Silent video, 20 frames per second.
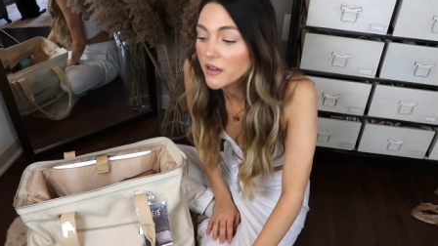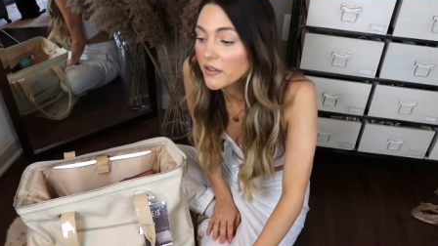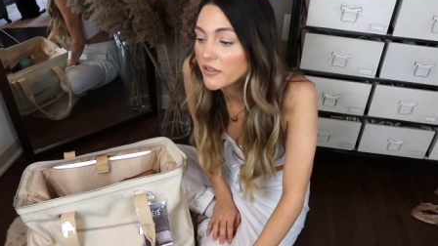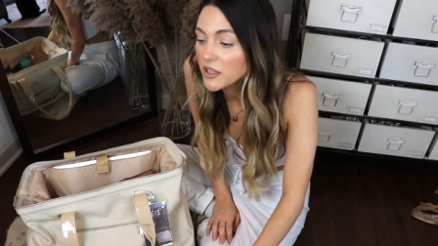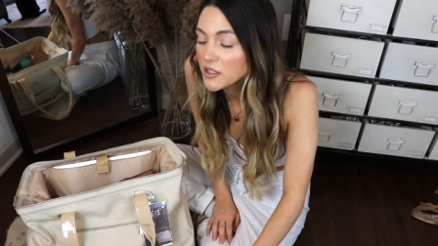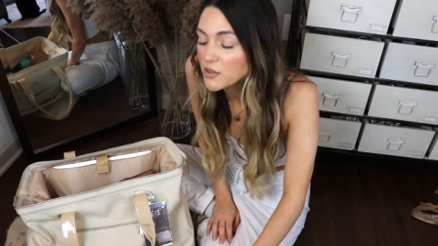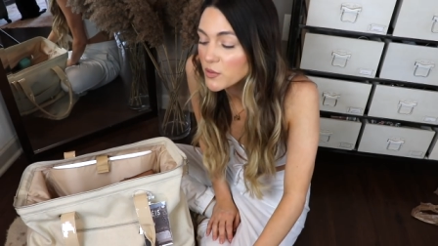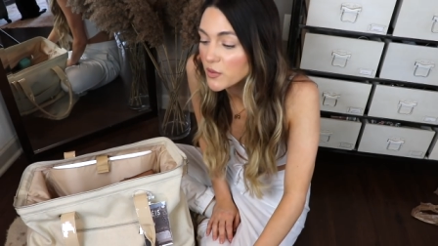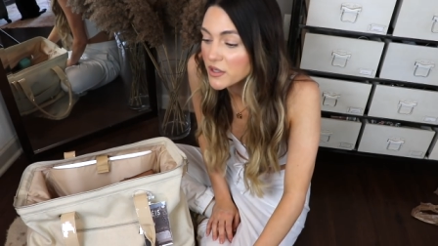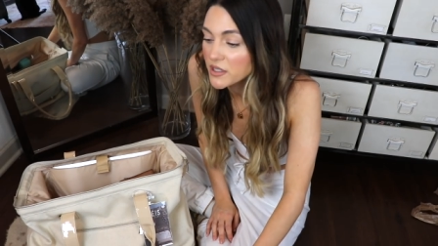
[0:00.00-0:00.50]

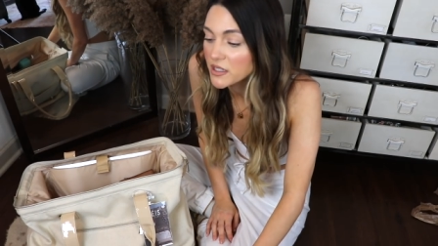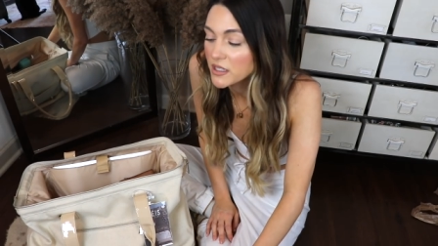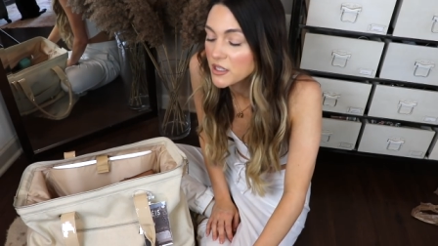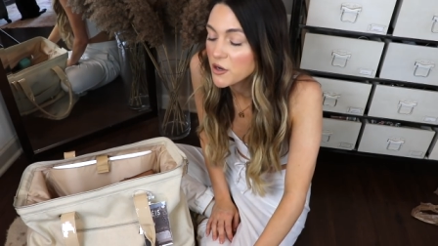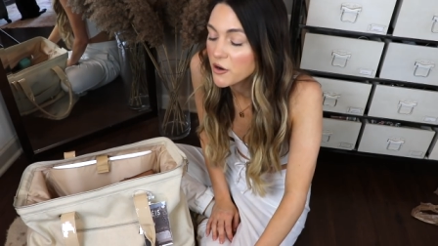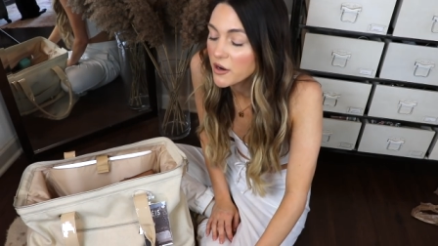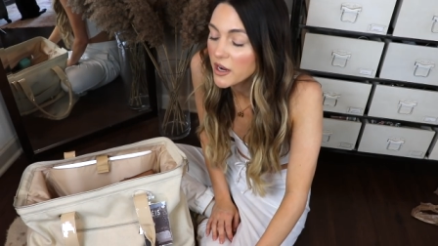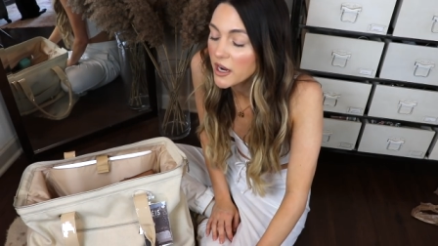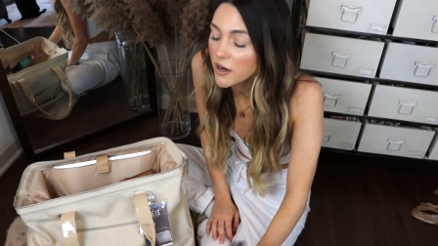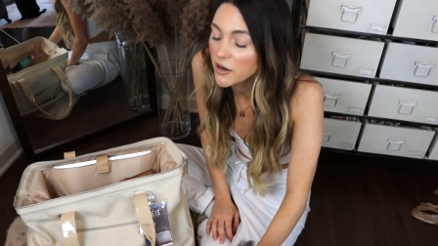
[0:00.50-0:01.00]
nothing's worse than
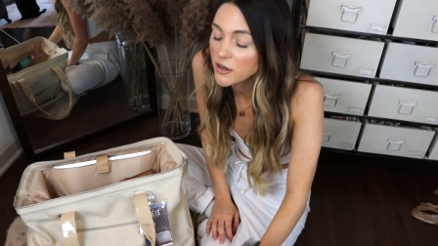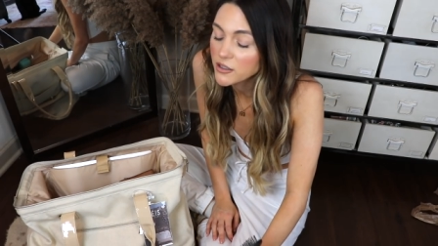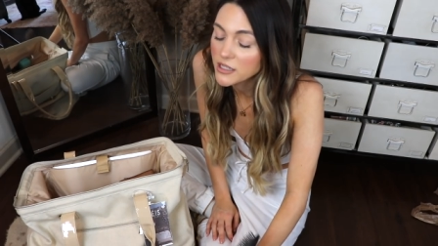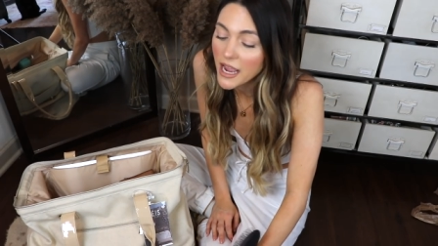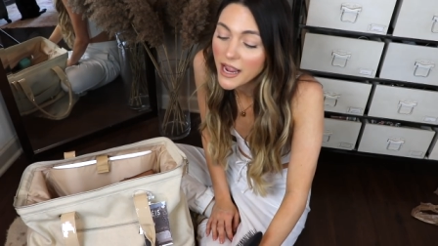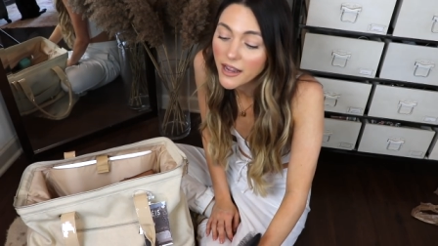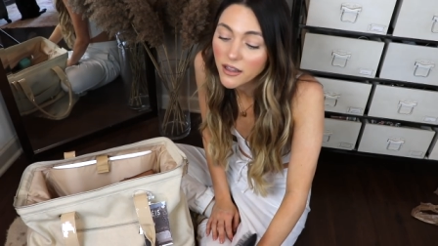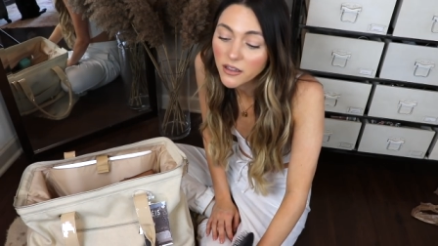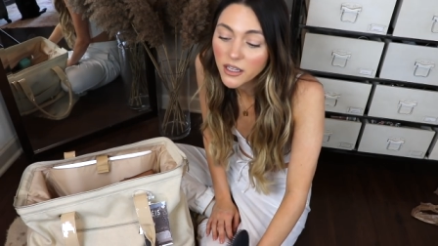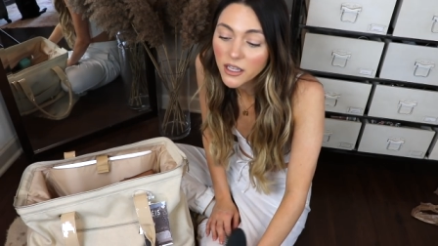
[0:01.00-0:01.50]
your hair
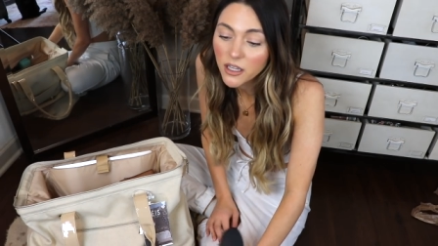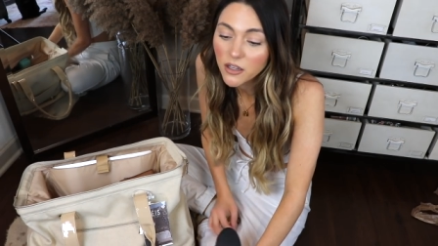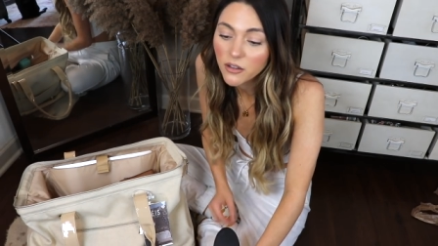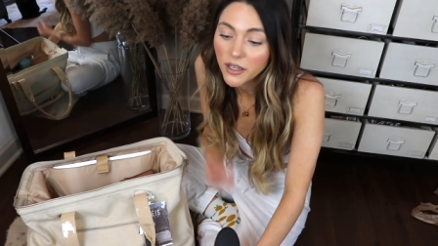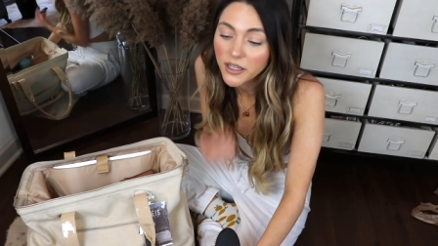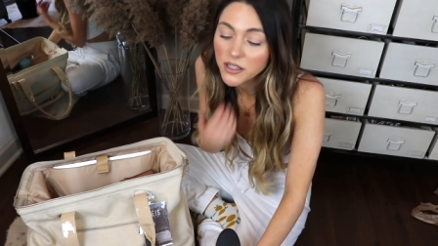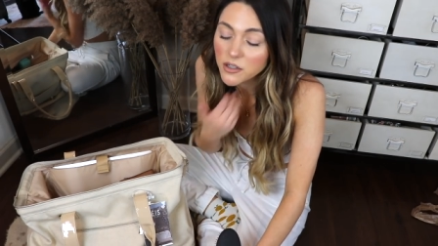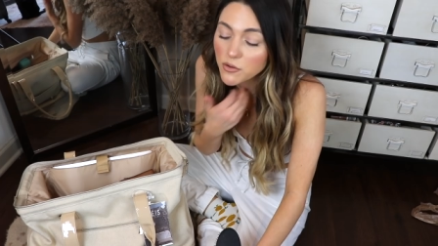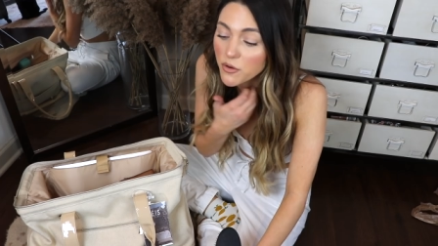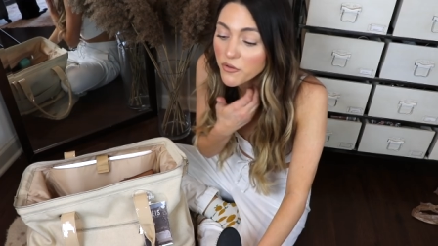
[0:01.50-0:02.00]
tangling. You
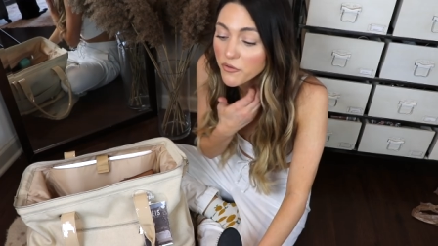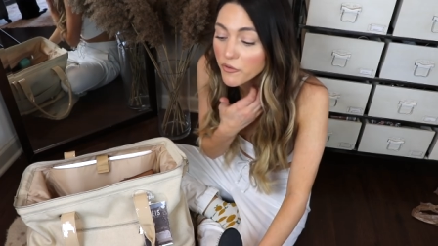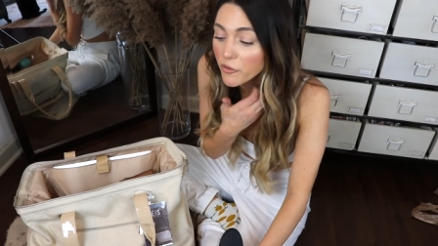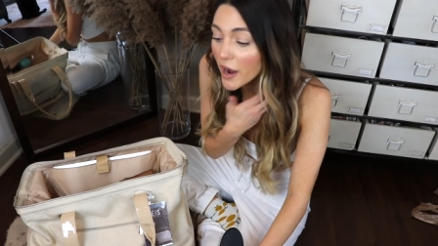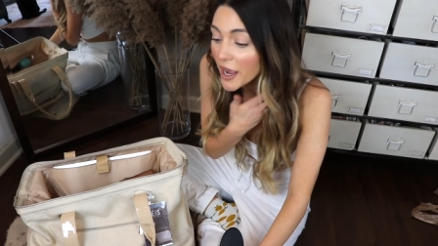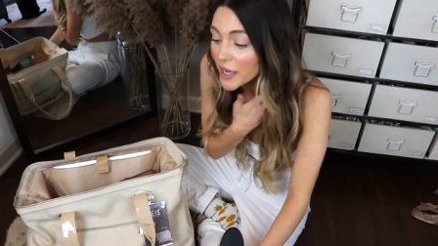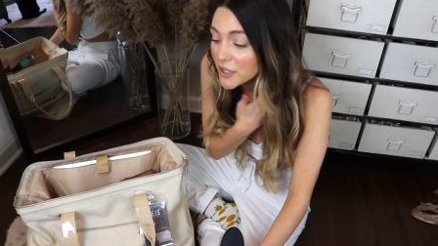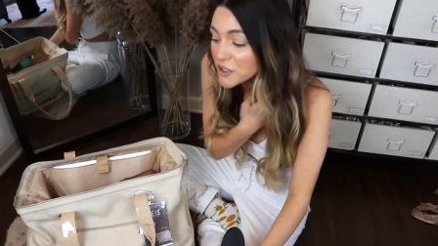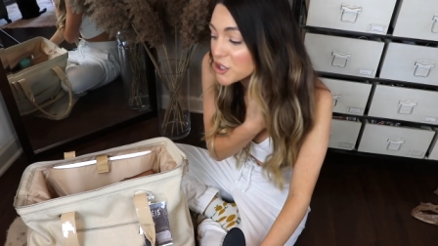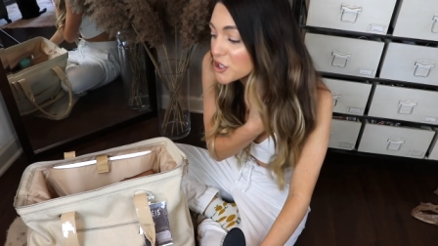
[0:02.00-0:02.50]
like to
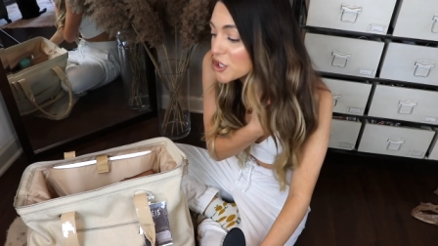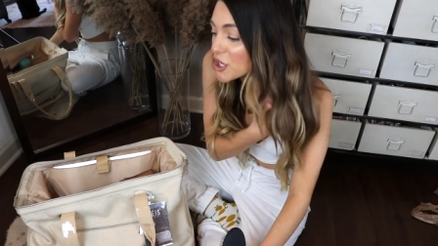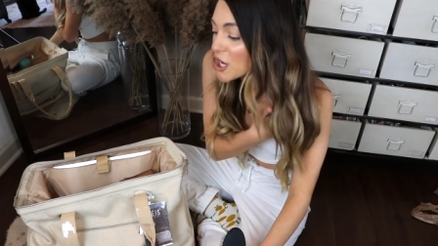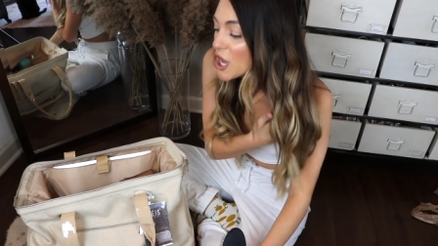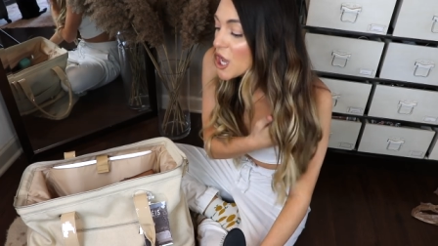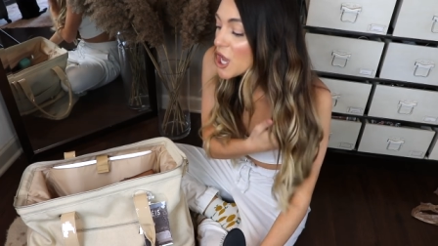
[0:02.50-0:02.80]
refresh,